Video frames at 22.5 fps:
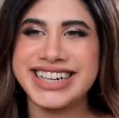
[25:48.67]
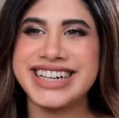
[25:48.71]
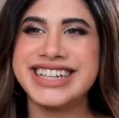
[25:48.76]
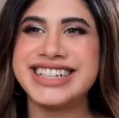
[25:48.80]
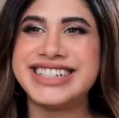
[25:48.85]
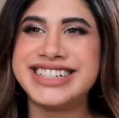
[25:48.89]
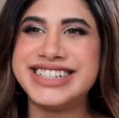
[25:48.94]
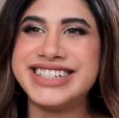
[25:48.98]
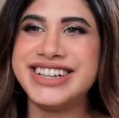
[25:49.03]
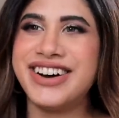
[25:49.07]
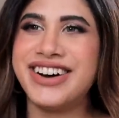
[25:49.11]

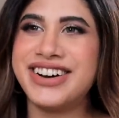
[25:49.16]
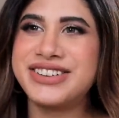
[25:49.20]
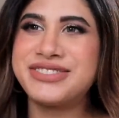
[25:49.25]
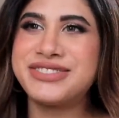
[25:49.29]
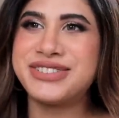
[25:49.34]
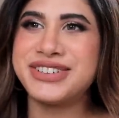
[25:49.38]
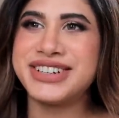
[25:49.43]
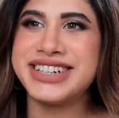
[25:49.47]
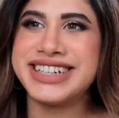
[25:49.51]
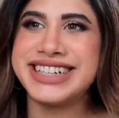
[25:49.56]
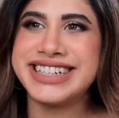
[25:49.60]
It's not
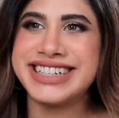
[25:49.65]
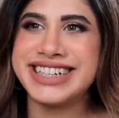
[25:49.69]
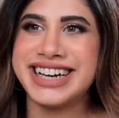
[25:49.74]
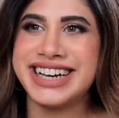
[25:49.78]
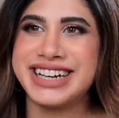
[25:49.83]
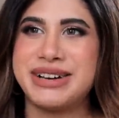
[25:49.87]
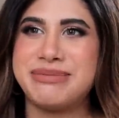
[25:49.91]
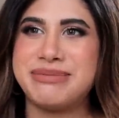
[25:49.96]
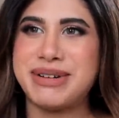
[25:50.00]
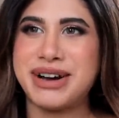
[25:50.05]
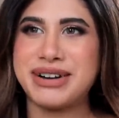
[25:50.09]
fully
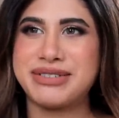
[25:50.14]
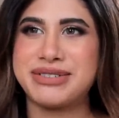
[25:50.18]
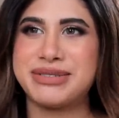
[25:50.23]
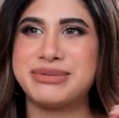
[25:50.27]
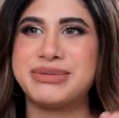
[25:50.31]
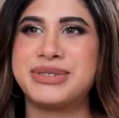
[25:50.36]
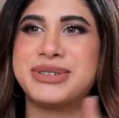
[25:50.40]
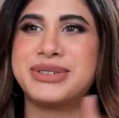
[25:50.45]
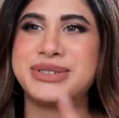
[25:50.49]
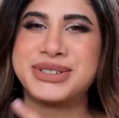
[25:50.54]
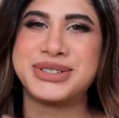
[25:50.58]
done apart
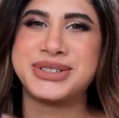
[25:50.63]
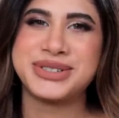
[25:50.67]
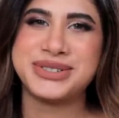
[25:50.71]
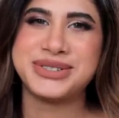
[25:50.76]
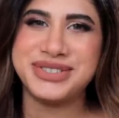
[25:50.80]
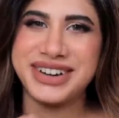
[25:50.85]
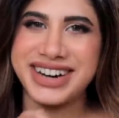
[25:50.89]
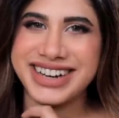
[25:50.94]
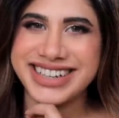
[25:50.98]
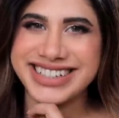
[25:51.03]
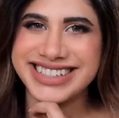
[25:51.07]
from those two
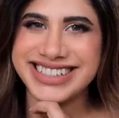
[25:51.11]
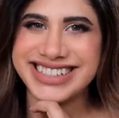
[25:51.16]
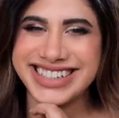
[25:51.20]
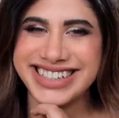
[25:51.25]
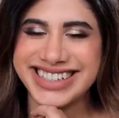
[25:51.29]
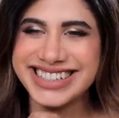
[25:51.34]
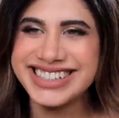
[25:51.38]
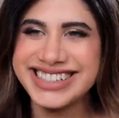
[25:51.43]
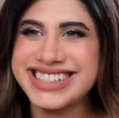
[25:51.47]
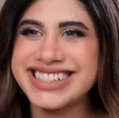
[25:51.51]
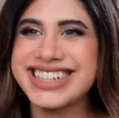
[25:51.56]

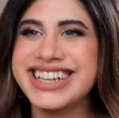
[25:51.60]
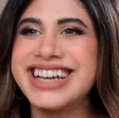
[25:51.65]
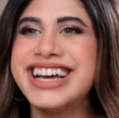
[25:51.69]
vases.